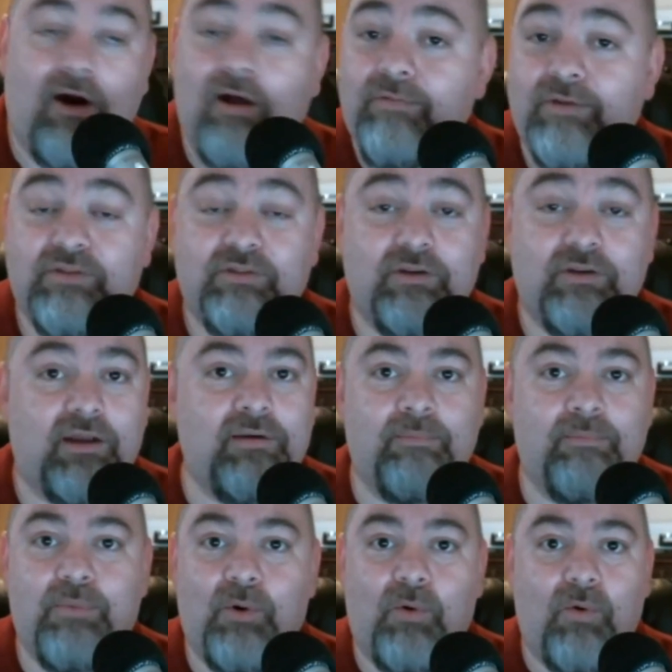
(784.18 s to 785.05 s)
All of a
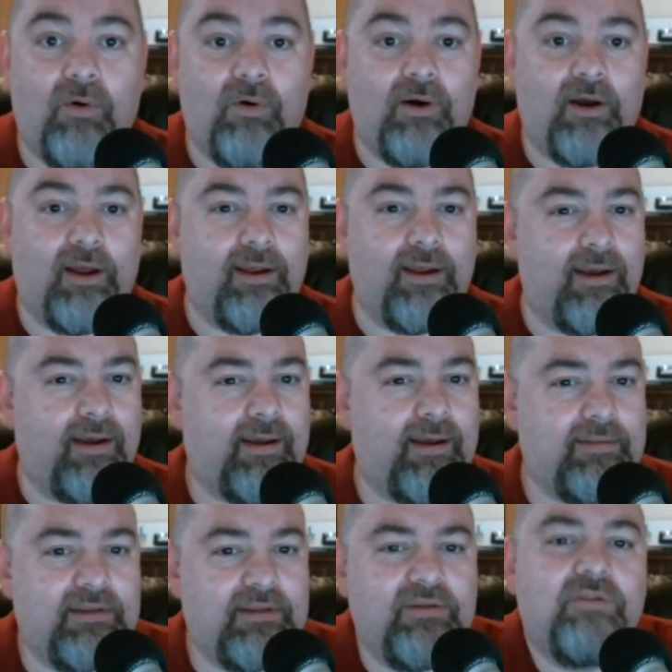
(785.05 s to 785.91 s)
sudden, boy,
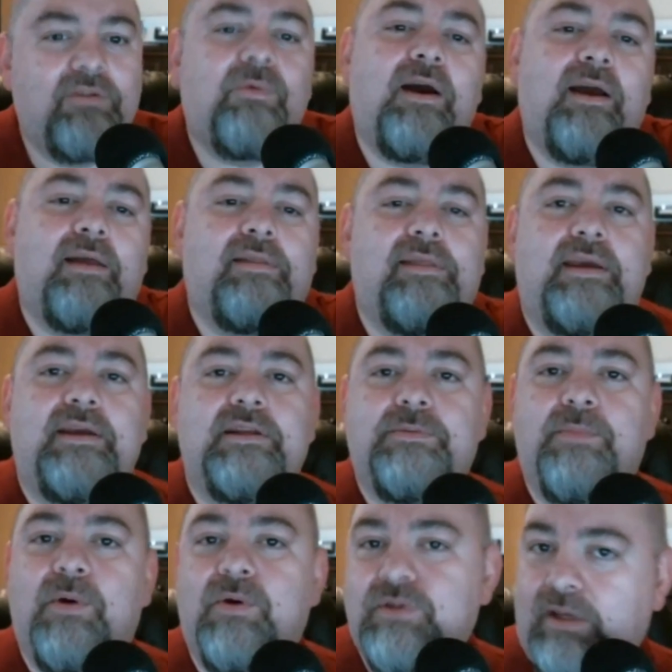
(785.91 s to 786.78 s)
this is why I think
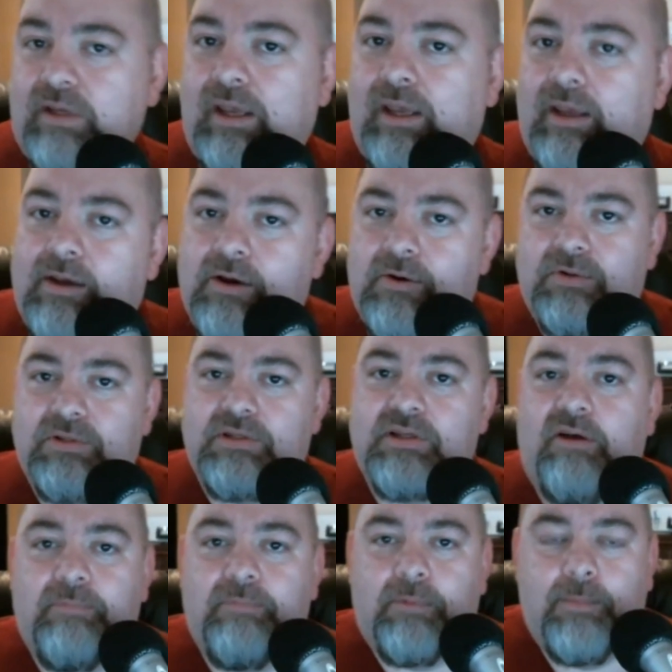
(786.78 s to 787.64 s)
it's mostly ego
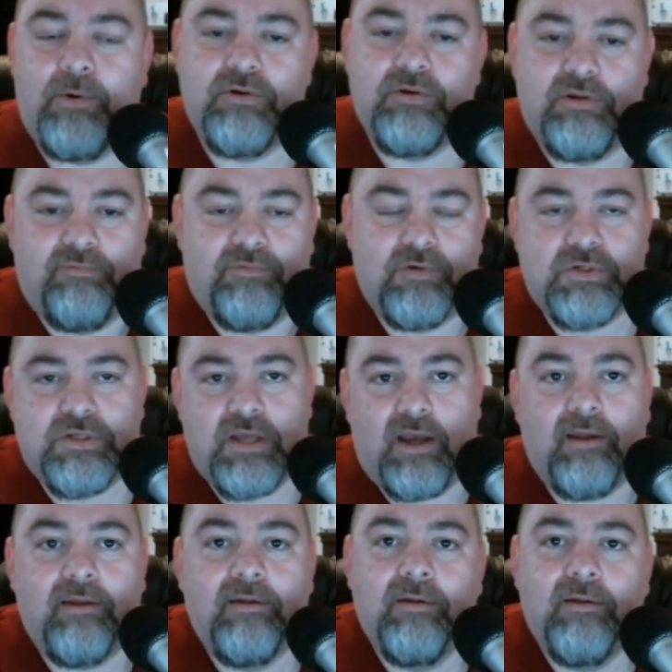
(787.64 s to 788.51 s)
and self promotion for
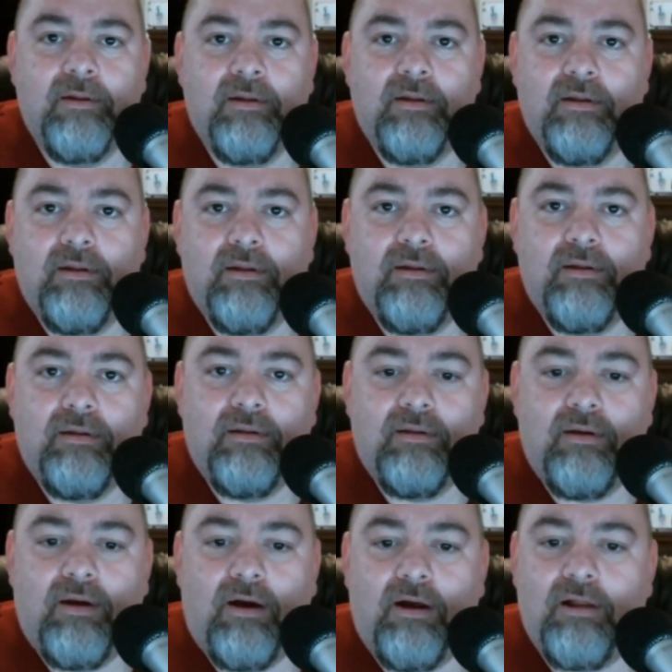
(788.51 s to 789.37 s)
Sye.
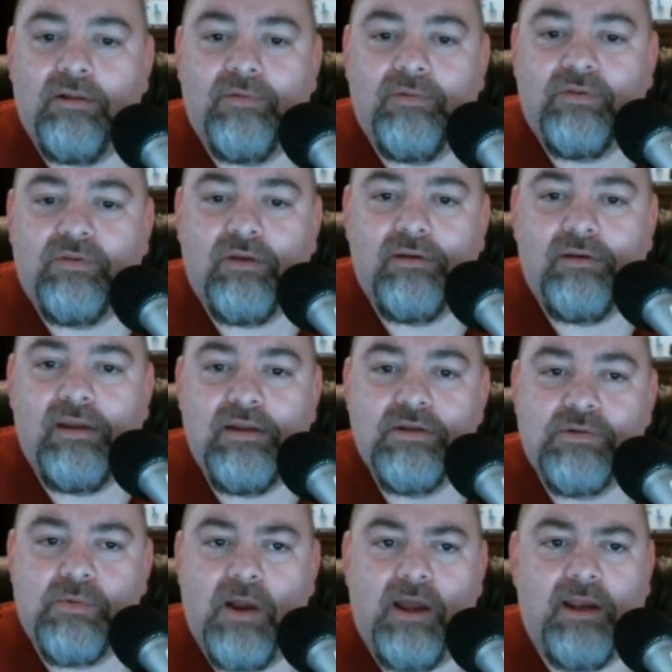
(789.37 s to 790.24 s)
All of a sudden,
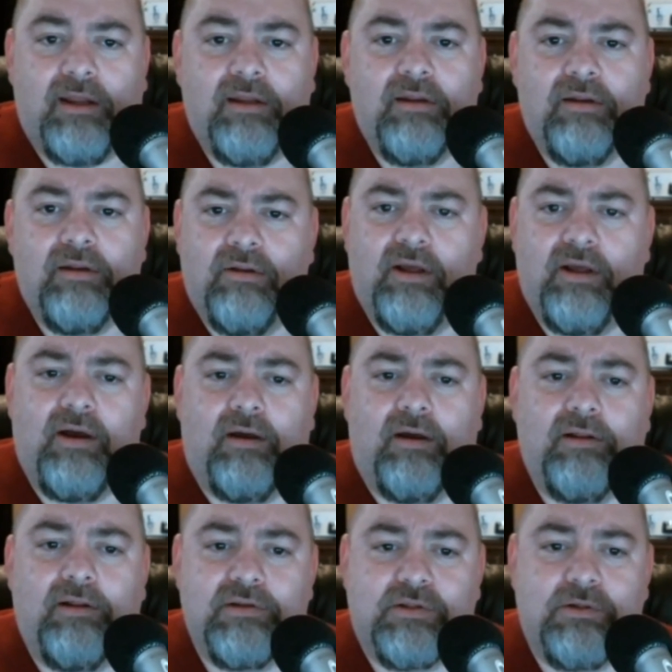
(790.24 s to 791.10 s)
he's ready.
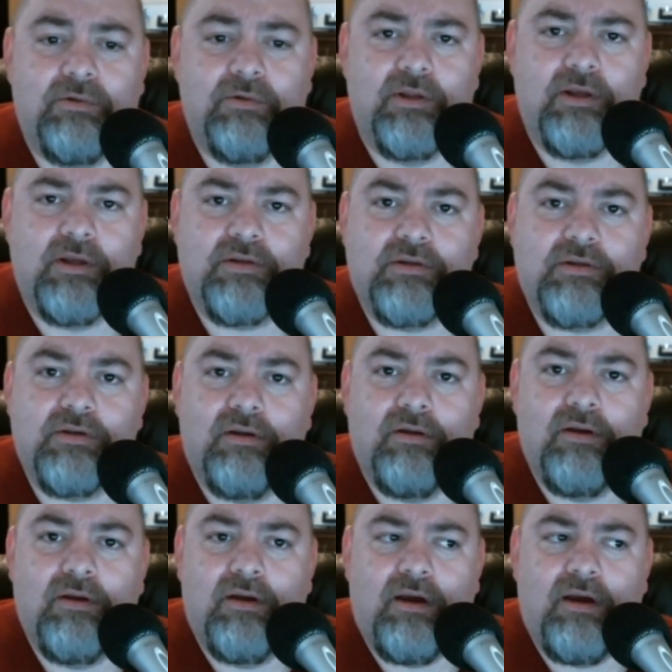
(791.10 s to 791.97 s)
Ah, let's do this.
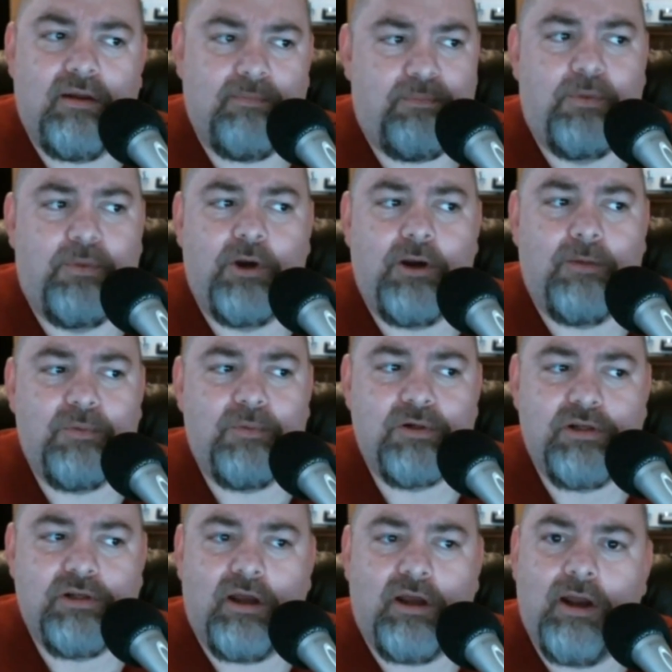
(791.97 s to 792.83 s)
Put
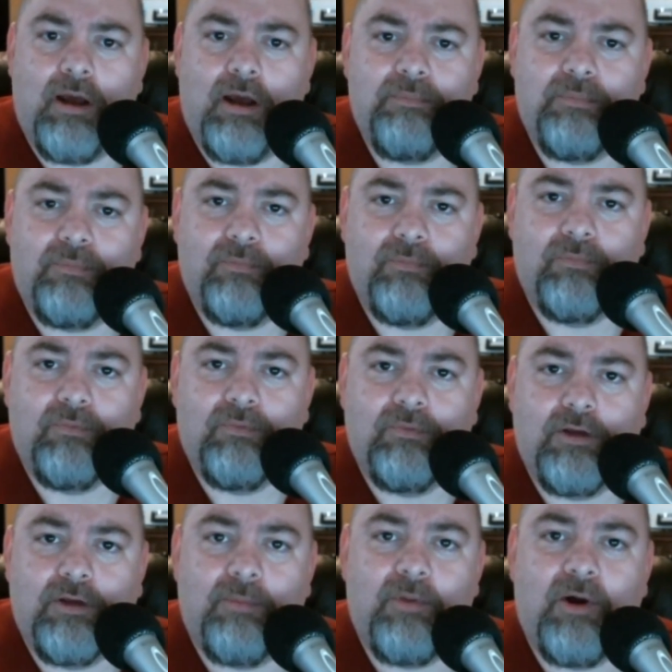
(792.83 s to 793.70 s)
up or shut up.
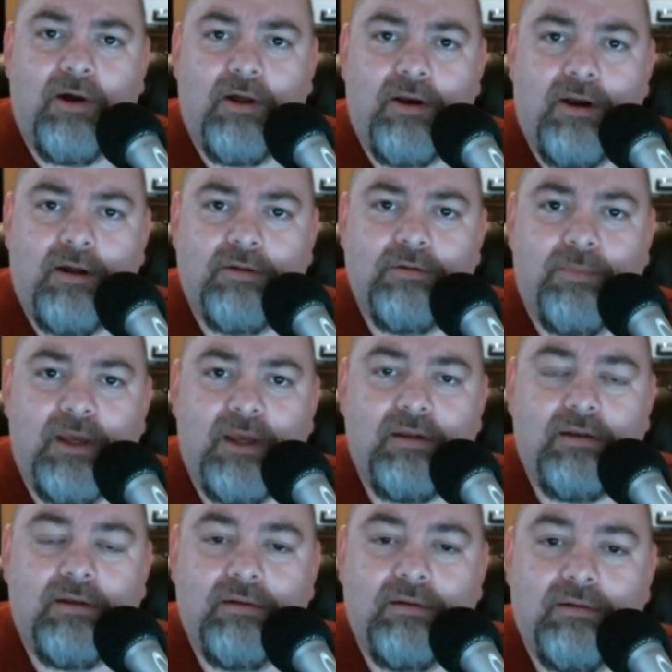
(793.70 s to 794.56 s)
Come on, I'll
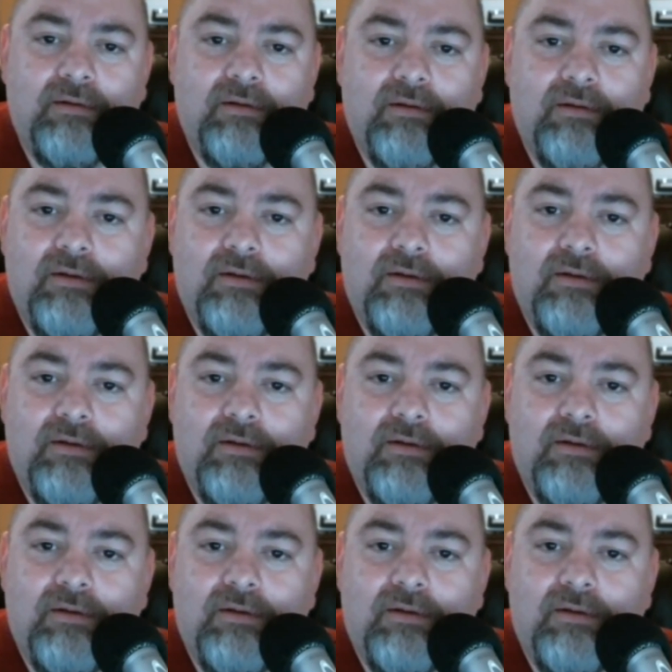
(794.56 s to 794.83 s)
debate you.